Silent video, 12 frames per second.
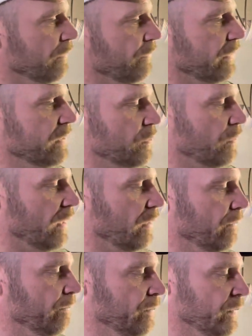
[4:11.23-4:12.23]
freeze
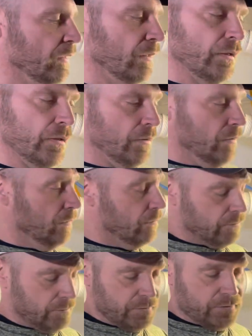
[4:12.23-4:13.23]
dryer.
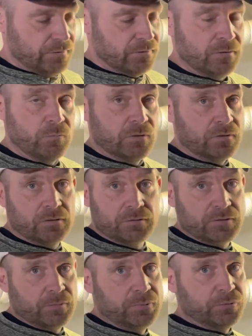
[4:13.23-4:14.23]
Just gonna need one little
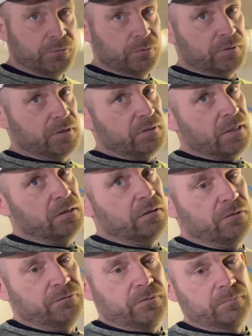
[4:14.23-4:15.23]
simple tool to get that
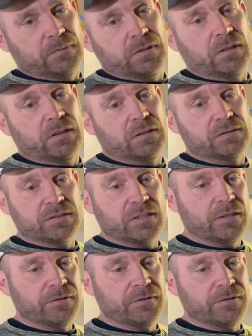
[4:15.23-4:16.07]
off. It's an